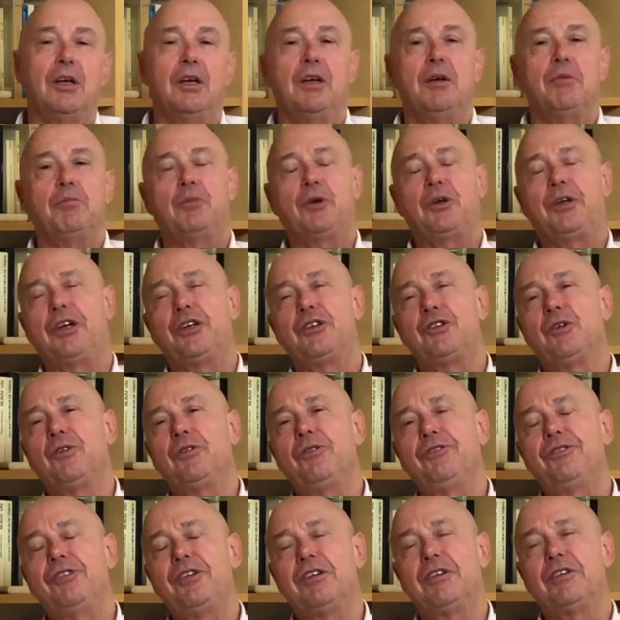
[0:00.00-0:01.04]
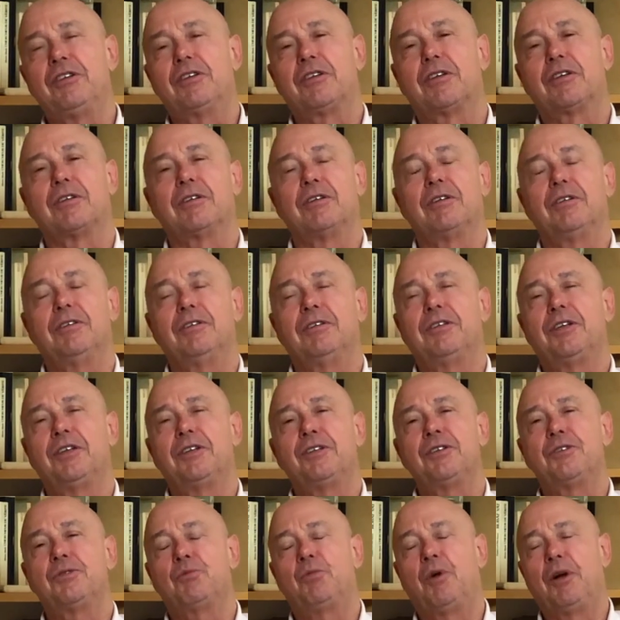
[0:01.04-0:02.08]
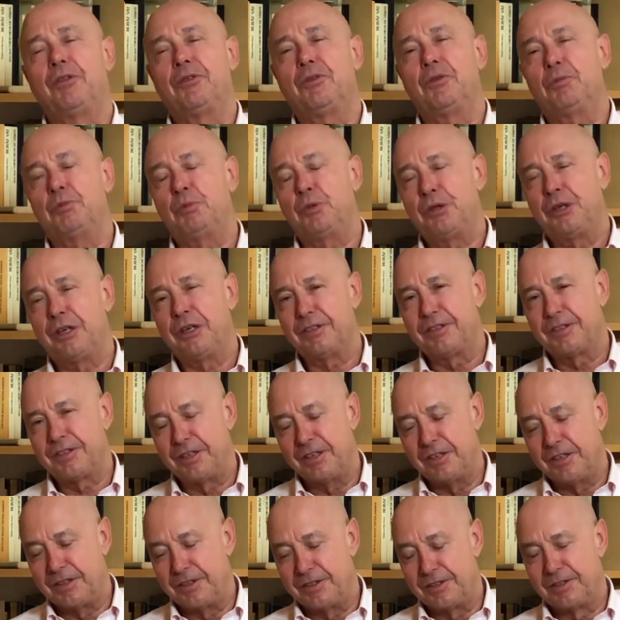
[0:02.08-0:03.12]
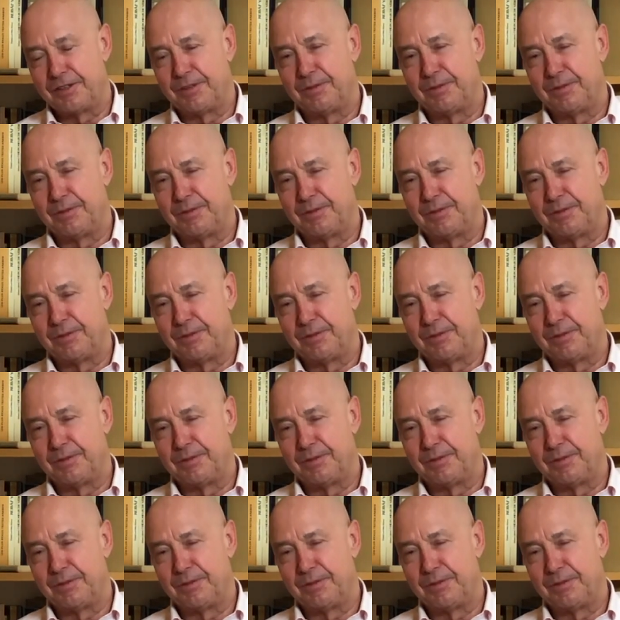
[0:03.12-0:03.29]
But I don't think that is what the Buddha says.